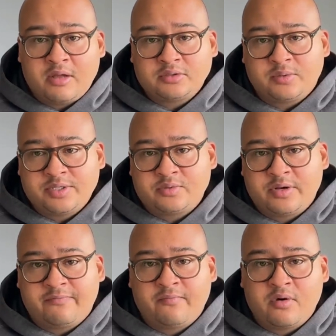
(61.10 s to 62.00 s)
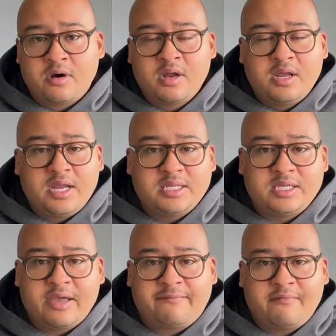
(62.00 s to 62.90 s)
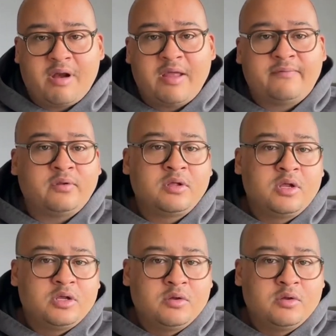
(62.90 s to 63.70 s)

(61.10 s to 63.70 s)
out. 2024 ETF arrival,